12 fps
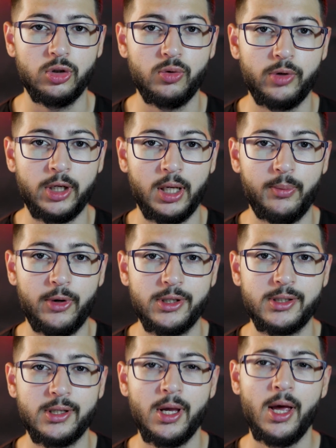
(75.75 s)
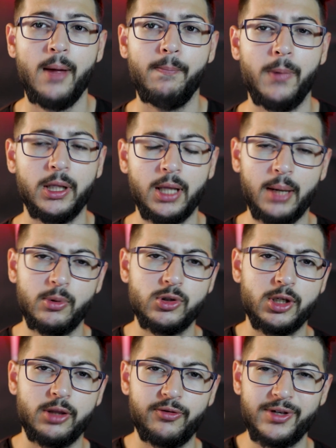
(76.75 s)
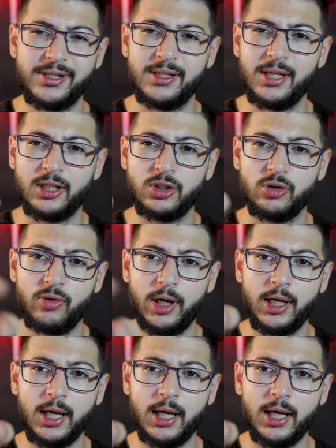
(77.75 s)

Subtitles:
in newer cameras, but I'm using the face detection right